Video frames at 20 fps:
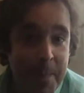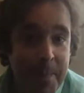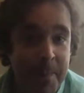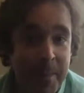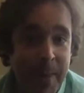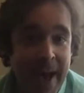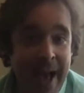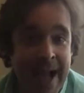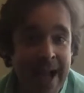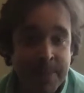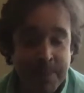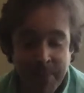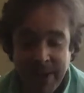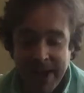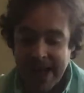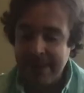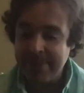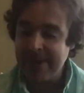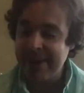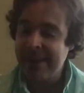Back,
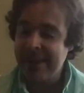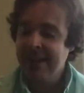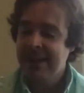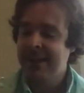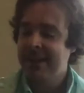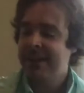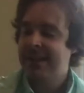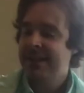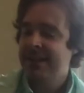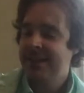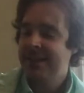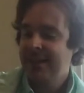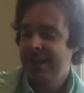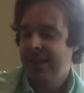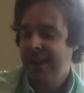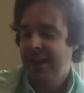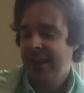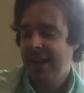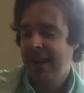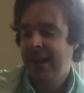baby.
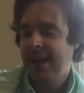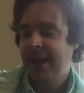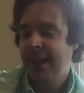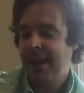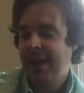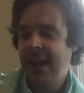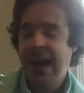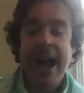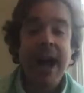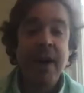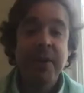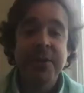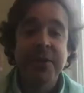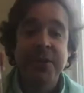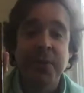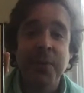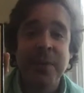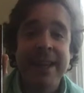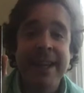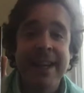How
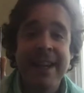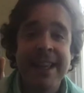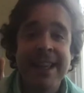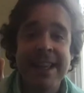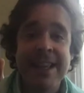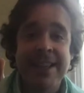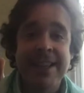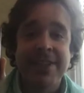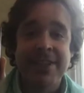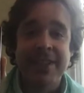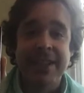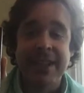Sweet It Is,